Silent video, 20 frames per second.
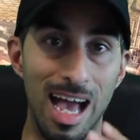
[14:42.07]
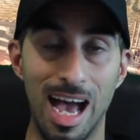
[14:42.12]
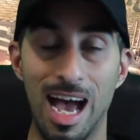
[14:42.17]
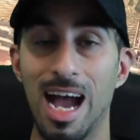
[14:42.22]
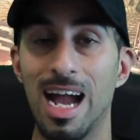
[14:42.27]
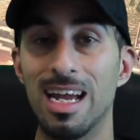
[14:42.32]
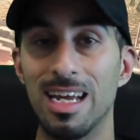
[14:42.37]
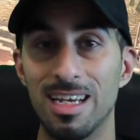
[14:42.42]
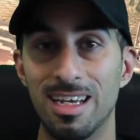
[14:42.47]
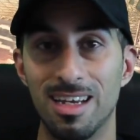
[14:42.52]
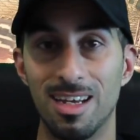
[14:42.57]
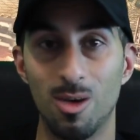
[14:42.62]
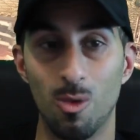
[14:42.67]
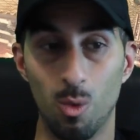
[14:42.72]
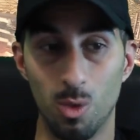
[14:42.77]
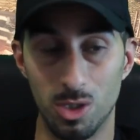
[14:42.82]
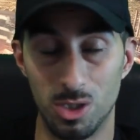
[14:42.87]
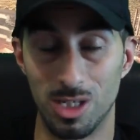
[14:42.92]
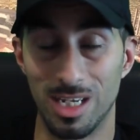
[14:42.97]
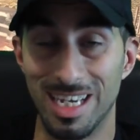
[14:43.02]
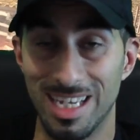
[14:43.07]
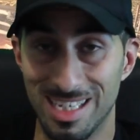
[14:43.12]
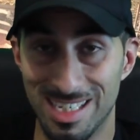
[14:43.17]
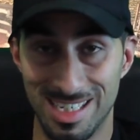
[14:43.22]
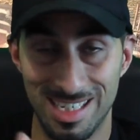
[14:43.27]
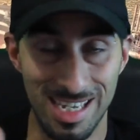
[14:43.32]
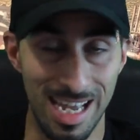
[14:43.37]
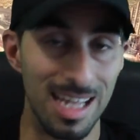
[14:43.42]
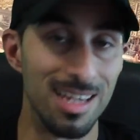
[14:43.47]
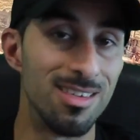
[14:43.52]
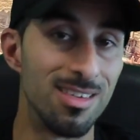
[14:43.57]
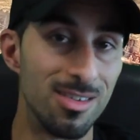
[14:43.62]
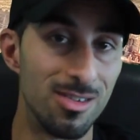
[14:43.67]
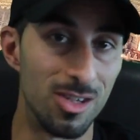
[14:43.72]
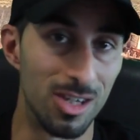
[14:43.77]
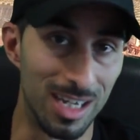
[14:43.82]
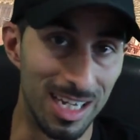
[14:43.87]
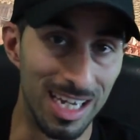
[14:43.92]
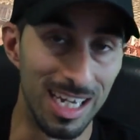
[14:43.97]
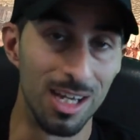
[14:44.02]
I was sent
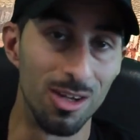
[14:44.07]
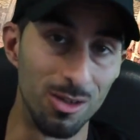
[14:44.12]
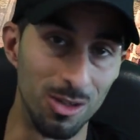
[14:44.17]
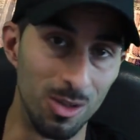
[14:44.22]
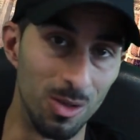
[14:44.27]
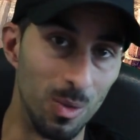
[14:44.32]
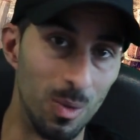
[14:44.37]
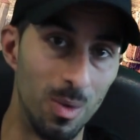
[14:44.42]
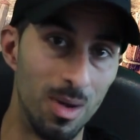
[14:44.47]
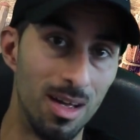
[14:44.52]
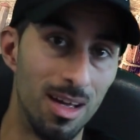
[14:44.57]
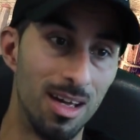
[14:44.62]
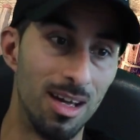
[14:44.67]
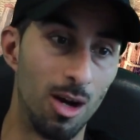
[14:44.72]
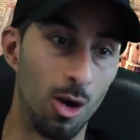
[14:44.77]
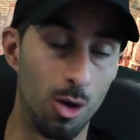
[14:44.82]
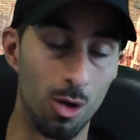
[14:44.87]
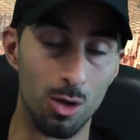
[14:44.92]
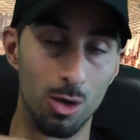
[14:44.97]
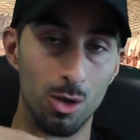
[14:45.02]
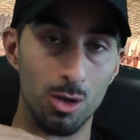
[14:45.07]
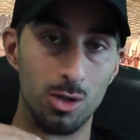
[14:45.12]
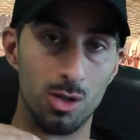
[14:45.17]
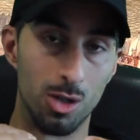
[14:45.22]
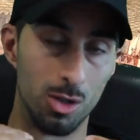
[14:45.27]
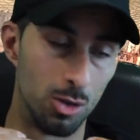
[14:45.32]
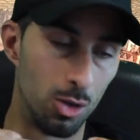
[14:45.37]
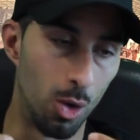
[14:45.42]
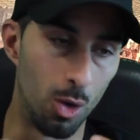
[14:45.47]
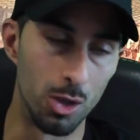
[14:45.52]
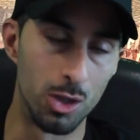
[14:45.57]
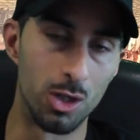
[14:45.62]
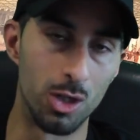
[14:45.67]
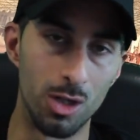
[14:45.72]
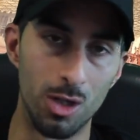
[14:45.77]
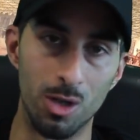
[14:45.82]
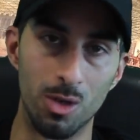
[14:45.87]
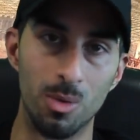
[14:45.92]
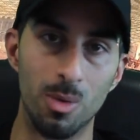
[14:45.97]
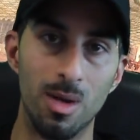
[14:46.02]
to kill you or, or to
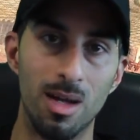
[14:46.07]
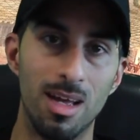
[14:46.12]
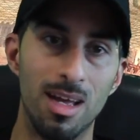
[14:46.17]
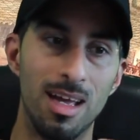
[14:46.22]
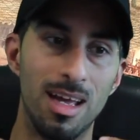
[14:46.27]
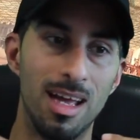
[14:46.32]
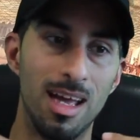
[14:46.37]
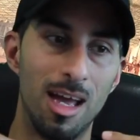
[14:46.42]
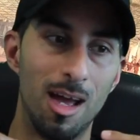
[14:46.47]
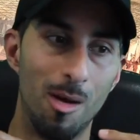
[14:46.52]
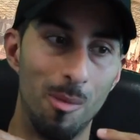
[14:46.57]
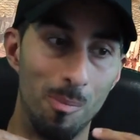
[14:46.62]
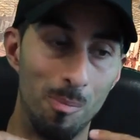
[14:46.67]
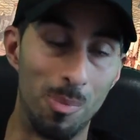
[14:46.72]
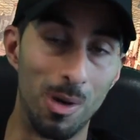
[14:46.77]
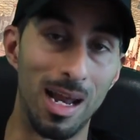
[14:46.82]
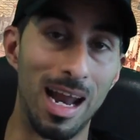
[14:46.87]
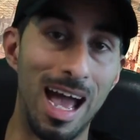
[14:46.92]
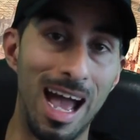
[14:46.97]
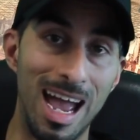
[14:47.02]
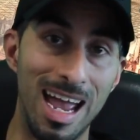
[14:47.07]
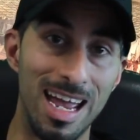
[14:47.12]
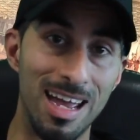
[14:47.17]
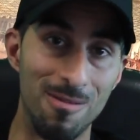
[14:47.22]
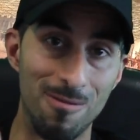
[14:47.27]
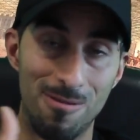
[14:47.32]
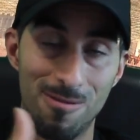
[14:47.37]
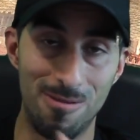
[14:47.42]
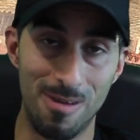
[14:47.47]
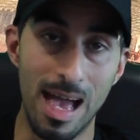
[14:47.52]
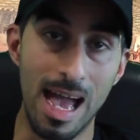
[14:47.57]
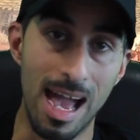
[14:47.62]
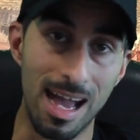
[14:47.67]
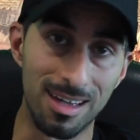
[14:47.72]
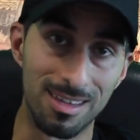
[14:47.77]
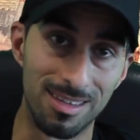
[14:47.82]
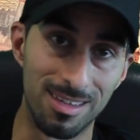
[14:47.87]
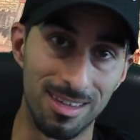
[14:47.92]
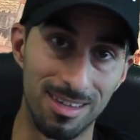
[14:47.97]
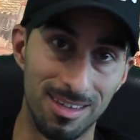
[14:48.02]
torture you, but I, in
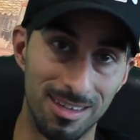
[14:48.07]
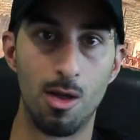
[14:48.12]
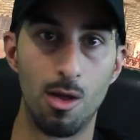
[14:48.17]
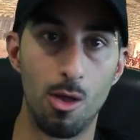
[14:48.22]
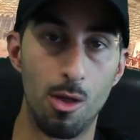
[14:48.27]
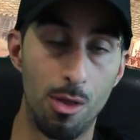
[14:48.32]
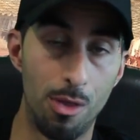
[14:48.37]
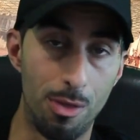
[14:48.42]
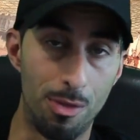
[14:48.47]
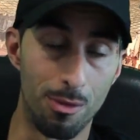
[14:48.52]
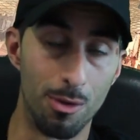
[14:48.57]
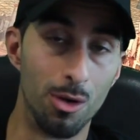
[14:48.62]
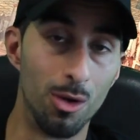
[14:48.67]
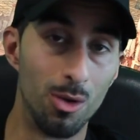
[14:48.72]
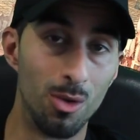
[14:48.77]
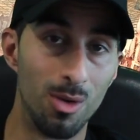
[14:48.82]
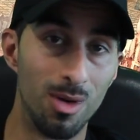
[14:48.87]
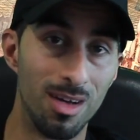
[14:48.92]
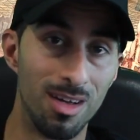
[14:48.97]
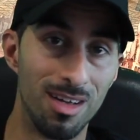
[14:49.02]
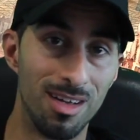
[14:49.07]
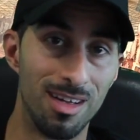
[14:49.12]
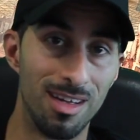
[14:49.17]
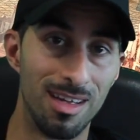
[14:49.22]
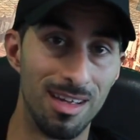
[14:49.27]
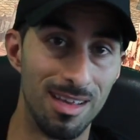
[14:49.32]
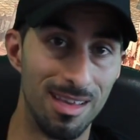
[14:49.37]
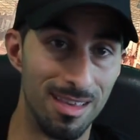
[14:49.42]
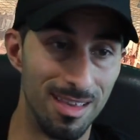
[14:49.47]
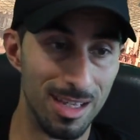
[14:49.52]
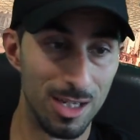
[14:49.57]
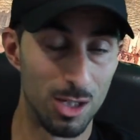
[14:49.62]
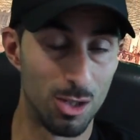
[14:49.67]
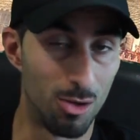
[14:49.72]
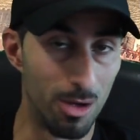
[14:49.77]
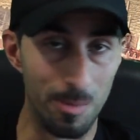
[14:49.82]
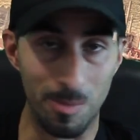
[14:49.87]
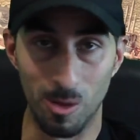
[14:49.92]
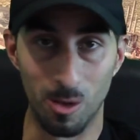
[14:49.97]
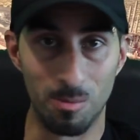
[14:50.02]
fact, through this
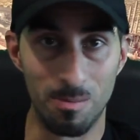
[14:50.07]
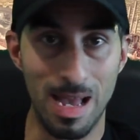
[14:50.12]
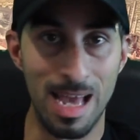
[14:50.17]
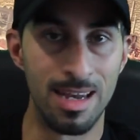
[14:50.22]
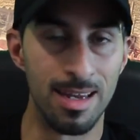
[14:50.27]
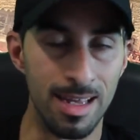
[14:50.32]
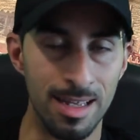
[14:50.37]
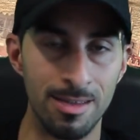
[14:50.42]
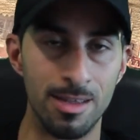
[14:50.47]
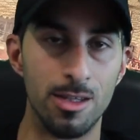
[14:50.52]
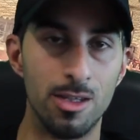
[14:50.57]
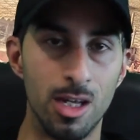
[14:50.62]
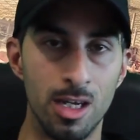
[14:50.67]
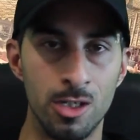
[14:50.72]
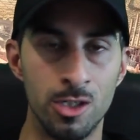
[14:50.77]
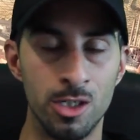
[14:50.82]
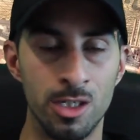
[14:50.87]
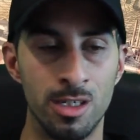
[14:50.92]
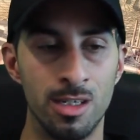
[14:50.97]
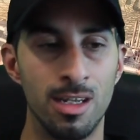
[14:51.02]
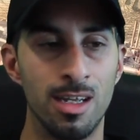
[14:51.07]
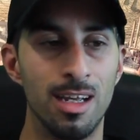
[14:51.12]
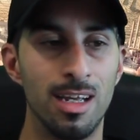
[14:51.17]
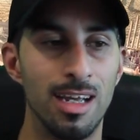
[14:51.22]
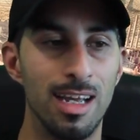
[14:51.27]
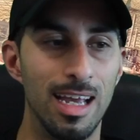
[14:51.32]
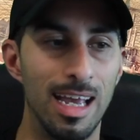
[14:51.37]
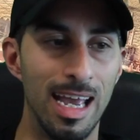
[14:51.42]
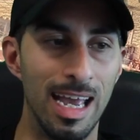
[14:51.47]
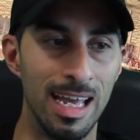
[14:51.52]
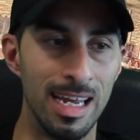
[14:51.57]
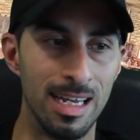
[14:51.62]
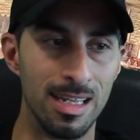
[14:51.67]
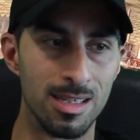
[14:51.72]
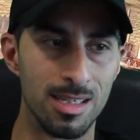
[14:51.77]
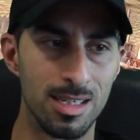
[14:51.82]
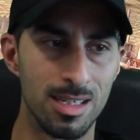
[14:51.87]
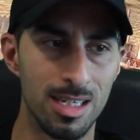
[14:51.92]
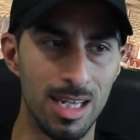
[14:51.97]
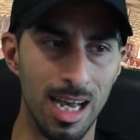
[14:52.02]
creepy old man in the dungeon. And
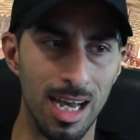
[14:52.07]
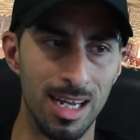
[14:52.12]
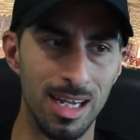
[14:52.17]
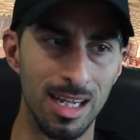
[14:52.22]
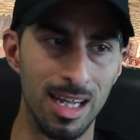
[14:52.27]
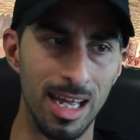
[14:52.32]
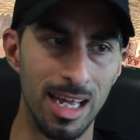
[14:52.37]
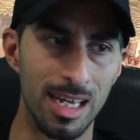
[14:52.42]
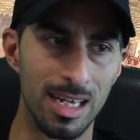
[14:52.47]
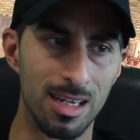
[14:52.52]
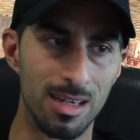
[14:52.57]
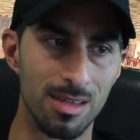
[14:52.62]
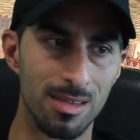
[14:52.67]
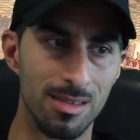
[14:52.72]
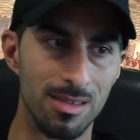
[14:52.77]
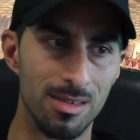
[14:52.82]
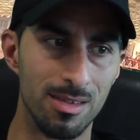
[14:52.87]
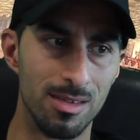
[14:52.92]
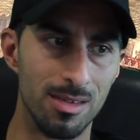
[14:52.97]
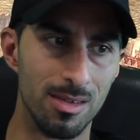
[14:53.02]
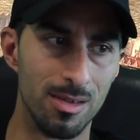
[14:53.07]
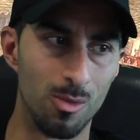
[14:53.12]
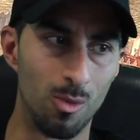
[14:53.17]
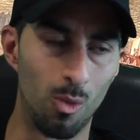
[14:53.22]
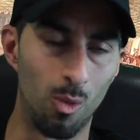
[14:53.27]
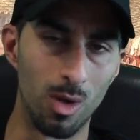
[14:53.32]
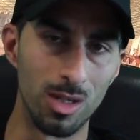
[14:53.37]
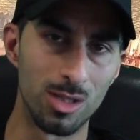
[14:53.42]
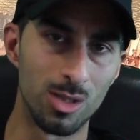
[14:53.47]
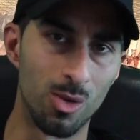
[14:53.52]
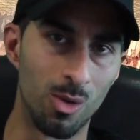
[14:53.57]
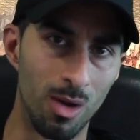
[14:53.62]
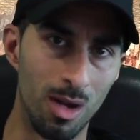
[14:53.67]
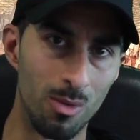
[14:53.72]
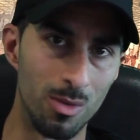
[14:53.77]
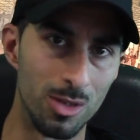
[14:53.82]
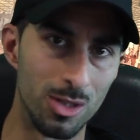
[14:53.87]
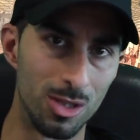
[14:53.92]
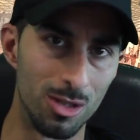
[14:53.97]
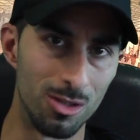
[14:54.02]
it's kind of like, what's going
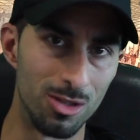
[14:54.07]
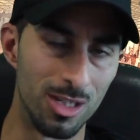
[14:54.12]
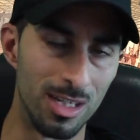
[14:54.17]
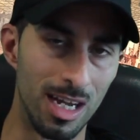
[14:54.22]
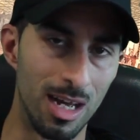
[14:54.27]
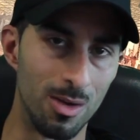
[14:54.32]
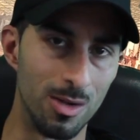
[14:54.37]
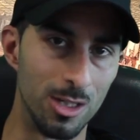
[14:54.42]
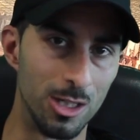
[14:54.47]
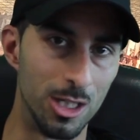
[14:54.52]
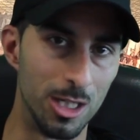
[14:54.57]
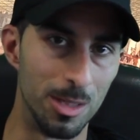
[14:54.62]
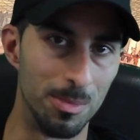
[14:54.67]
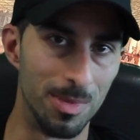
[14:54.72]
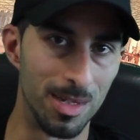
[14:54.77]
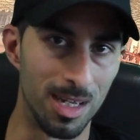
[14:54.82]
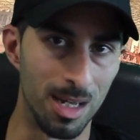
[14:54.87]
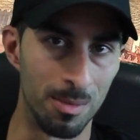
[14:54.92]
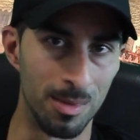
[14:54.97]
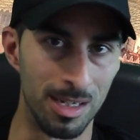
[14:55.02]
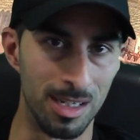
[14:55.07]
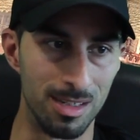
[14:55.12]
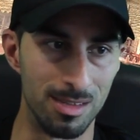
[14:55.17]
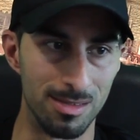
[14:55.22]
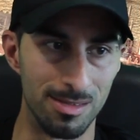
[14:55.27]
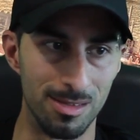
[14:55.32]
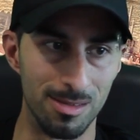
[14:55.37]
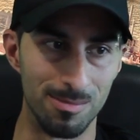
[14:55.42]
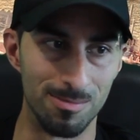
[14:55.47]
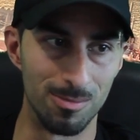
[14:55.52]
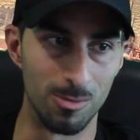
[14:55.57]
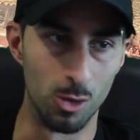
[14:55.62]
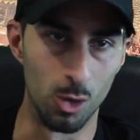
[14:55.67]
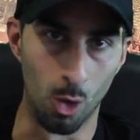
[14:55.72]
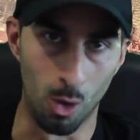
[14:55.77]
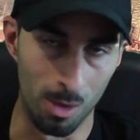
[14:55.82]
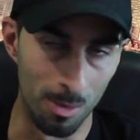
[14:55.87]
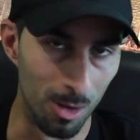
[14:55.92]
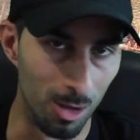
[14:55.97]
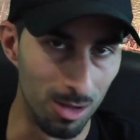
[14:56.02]
on with Cersei now? Is she becoming
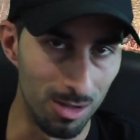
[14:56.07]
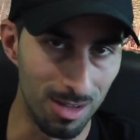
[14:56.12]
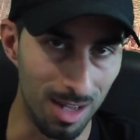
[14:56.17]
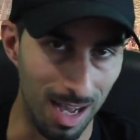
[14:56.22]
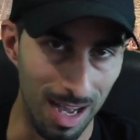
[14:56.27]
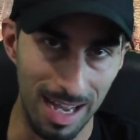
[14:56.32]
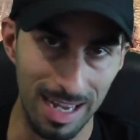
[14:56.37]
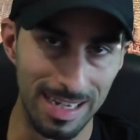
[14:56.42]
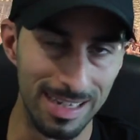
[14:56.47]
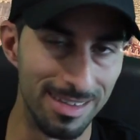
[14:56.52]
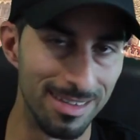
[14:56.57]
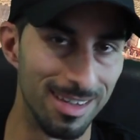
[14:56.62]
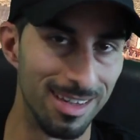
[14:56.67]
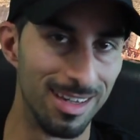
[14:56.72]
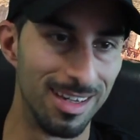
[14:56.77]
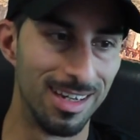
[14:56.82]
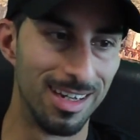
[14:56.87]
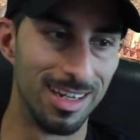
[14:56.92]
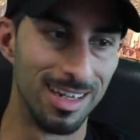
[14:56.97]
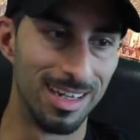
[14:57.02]
normal, kind?